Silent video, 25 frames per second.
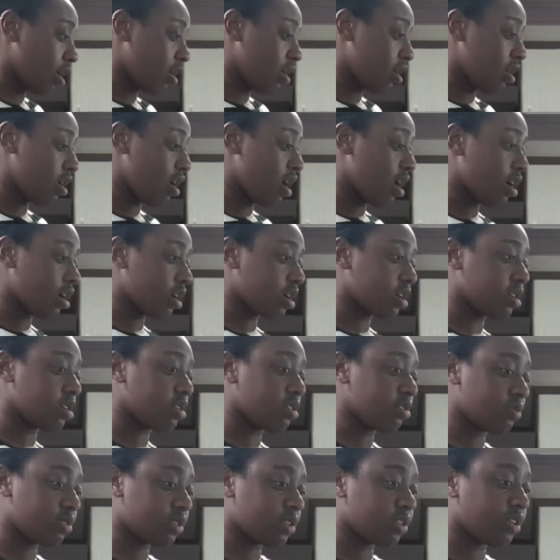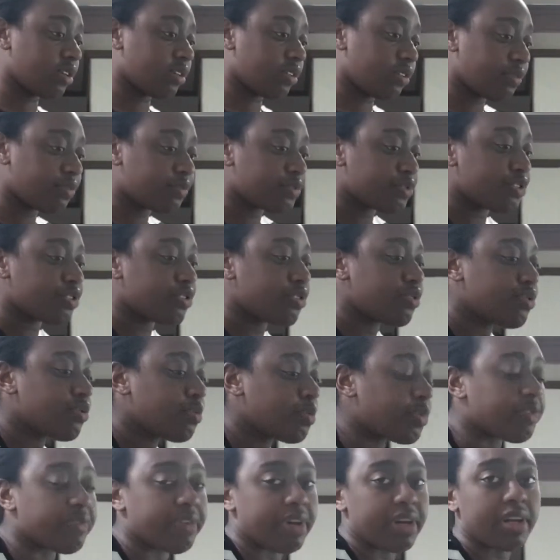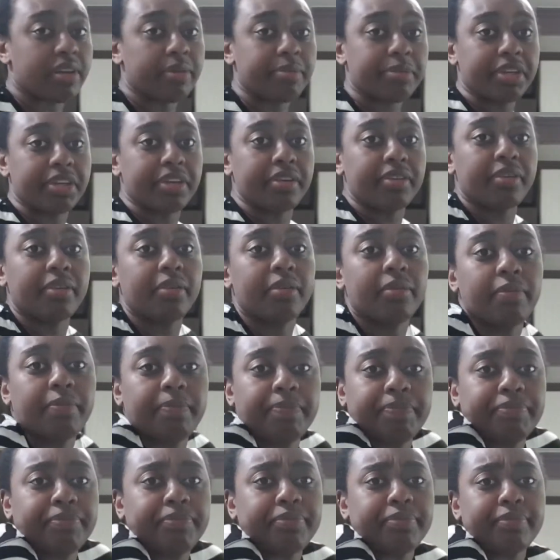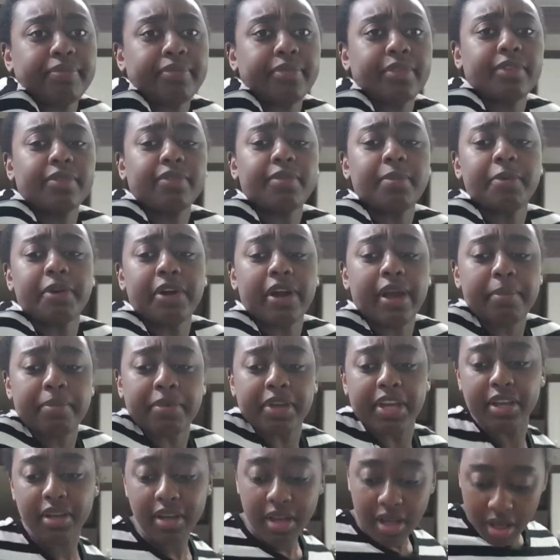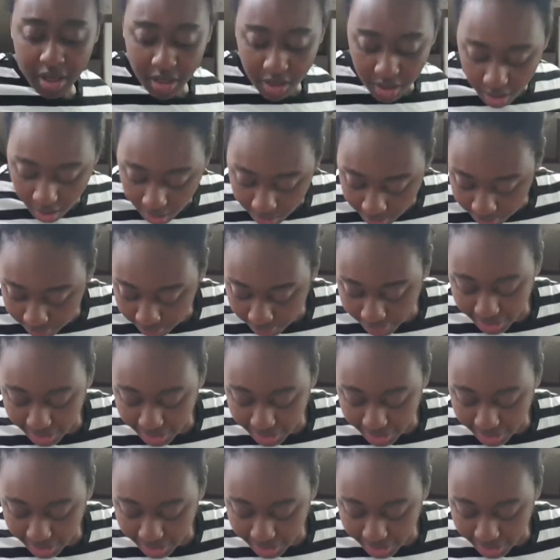not conducive to preventing me from cramping. Oh